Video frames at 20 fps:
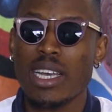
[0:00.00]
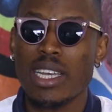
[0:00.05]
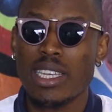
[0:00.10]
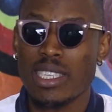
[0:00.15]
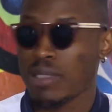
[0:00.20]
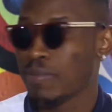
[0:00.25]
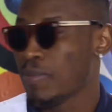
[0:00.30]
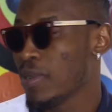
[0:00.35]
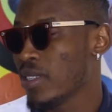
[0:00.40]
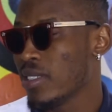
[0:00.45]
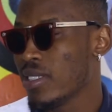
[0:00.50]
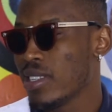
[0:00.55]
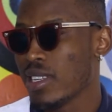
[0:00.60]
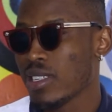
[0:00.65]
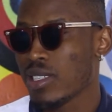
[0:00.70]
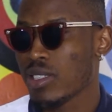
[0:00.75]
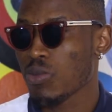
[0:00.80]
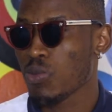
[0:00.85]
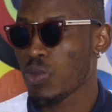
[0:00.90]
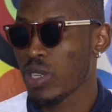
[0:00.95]
it's
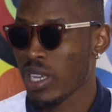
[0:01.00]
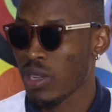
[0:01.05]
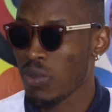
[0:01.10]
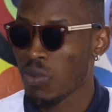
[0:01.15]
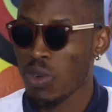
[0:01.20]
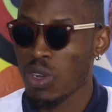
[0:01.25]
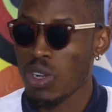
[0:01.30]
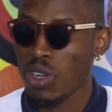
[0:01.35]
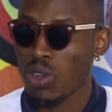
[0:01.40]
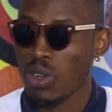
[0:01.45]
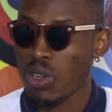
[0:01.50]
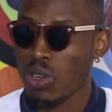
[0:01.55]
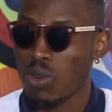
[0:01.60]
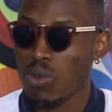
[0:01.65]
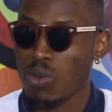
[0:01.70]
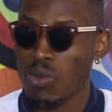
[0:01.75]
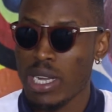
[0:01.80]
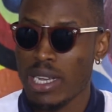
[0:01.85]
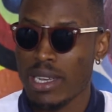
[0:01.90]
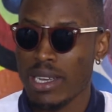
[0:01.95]
business. We can
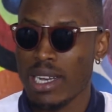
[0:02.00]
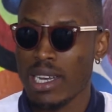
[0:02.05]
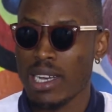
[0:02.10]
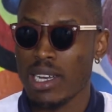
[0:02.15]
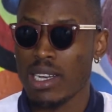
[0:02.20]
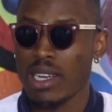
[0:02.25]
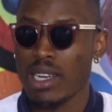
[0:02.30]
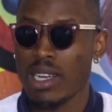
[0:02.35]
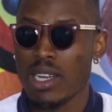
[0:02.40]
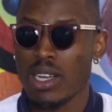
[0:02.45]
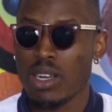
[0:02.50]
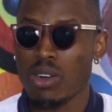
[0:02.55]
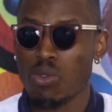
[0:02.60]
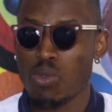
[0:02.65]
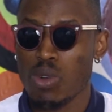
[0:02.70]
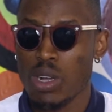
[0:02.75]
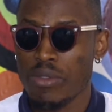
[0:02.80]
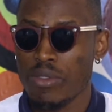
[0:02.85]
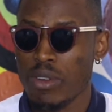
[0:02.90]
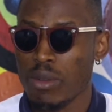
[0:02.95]
work where
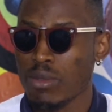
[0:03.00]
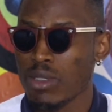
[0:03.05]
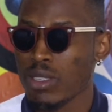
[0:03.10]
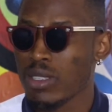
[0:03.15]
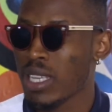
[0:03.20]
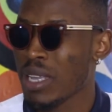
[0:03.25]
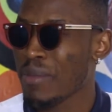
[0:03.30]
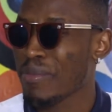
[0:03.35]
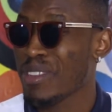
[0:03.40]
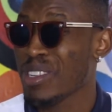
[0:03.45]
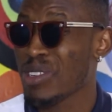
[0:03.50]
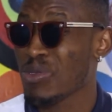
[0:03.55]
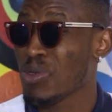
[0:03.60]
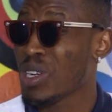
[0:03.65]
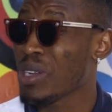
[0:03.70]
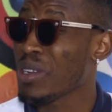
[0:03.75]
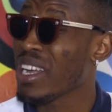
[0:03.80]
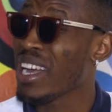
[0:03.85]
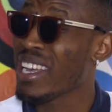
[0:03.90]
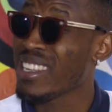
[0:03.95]
we're from the same place,
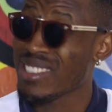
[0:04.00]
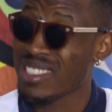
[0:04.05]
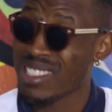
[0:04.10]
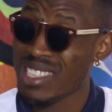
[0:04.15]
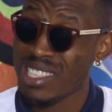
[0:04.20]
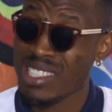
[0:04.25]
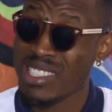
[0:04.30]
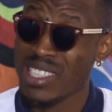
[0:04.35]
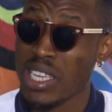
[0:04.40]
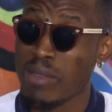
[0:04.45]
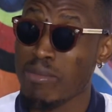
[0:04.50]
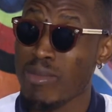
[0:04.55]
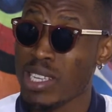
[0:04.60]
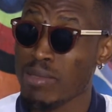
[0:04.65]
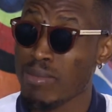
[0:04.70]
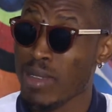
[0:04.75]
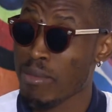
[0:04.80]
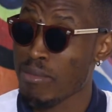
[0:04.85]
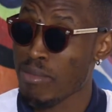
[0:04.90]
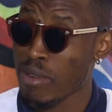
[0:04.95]
where I still see him
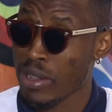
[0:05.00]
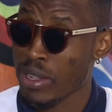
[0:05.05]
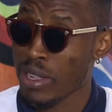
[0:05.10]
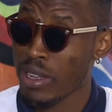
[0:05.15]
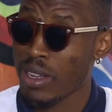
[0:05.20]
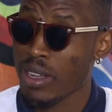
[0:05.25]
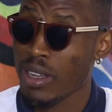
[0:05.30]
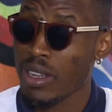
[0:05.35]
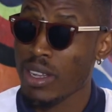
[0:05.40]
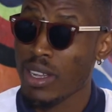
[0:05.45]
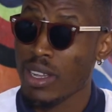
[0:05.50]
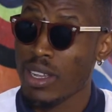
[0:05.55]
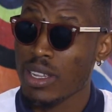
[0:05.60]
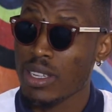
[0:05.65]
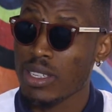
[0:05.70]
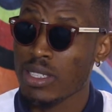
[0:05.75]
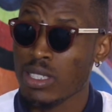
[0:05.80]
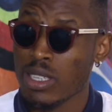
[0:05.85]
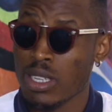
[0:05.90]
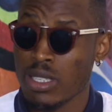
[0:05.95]
as my brother.
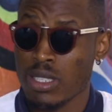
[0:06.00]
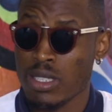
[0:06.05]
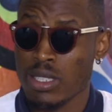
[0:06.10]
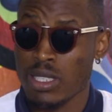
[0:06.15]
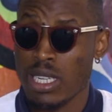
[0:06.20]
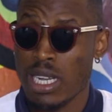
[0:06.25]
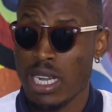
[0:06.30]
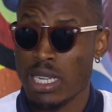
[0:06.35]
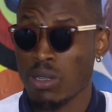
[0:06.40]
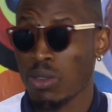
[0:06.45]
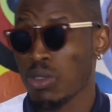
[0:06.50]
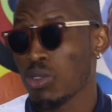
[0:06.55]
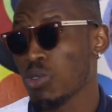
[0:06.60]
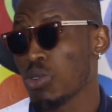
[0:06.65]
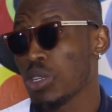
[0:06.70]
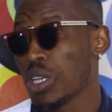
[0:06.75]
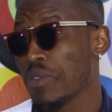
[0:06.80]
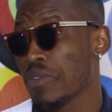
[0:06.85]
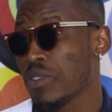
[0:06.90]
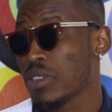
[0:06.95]
Do you understand? I don't
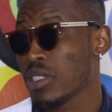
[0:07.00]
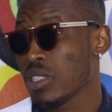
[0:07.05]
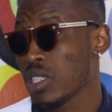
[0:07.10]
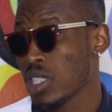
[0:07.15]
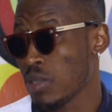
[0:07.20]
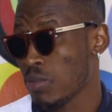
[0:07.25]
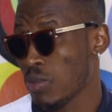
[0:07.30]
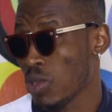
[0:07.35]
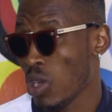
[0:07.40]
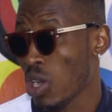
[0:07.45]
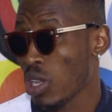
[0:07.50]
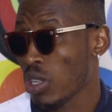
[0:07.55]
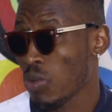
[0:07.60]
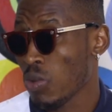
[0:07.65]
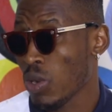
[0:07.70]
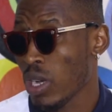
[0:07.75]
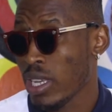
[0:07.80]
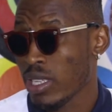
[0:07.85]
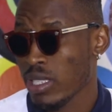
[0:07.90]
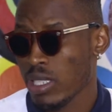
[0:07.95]
know if he sees me
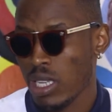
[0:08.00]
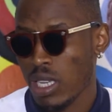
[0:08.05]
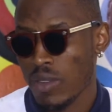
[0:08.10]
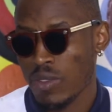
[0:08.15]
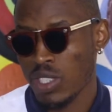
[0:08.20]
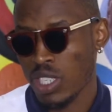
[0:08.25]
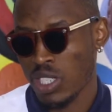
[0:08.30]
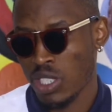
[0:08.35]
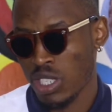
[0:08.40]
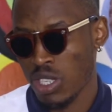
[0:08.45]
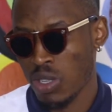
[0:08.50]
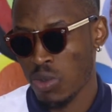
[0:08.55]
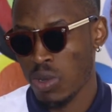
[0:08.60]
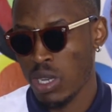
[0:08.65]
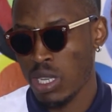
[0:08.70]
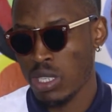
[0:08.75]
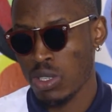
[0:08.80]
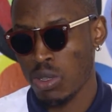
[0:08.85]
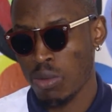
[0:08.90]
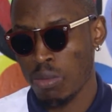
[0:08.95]
otherwise. If he says
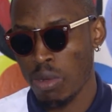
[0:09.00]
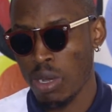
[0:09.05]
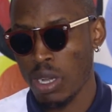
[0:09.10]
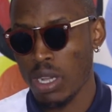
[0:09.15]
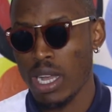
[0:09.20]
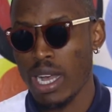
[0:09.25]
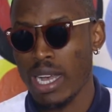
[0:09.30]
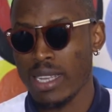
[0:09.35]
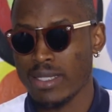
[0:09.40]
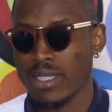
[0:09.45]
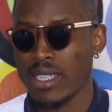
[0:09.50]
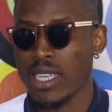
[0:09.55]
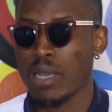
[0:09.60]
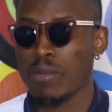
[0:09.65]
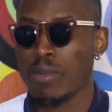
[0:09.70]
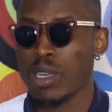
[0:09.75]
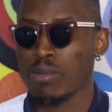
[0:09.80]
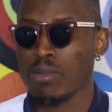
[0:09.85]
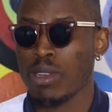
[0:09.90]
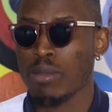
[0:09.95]
otherwise, though, but I see
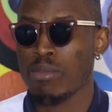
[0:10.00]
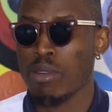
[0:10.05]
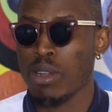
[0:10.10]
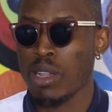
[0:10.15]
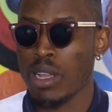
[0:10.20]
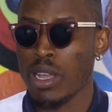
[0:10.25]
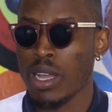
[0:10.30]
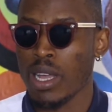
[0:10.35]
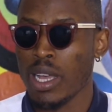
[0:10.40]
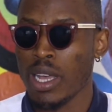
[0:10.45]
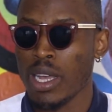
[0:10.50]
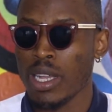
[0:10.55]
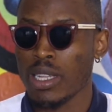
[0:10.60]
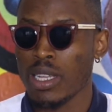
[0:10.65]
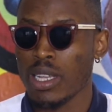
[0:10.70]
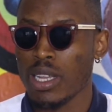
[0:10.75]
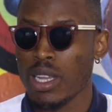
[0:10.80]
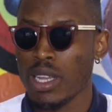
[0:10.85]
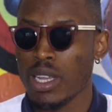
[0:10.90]
him as my brother.